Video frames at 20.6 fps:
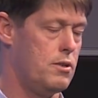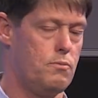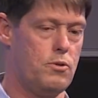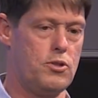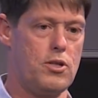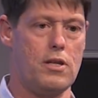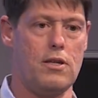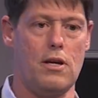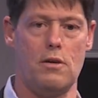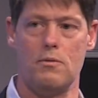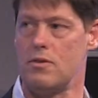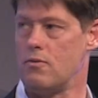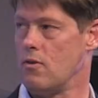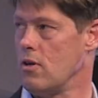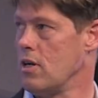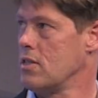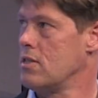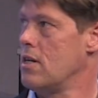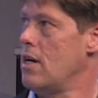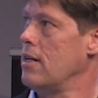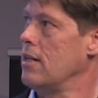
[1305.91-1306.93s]
which I thought was very
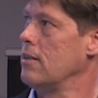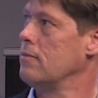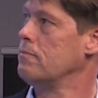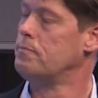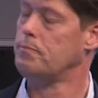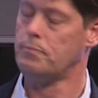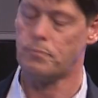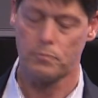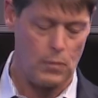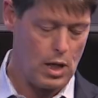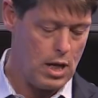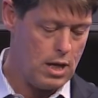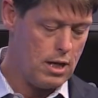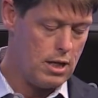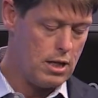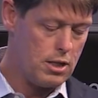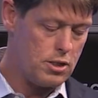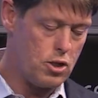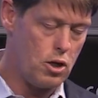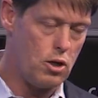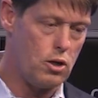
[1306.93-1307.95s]
exciting.
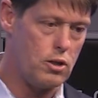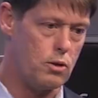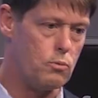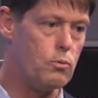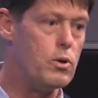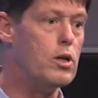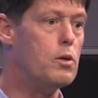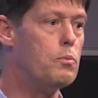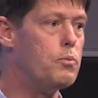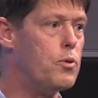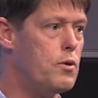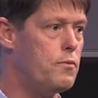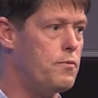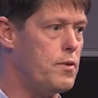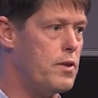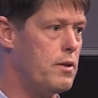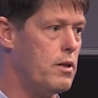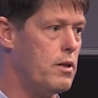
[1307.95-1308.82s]
So the real proof